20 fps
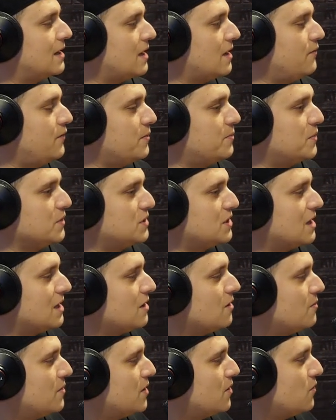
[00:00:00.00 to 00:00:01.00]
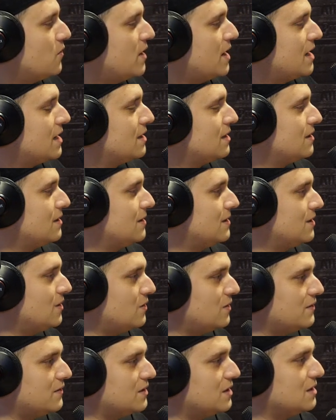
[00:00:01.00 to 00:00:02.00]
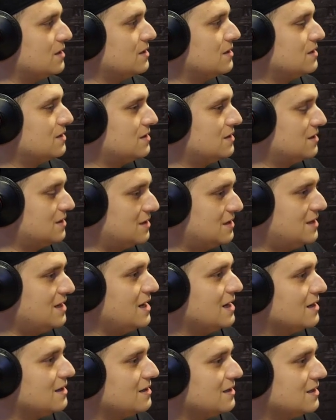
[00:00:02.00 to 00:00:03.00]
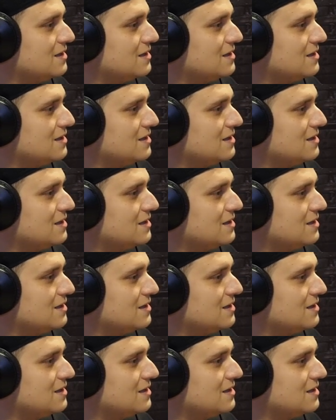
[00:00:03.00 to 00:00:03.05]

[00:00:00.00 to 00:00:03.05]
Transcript: if he puts on a little bit of weight, you don't even see it.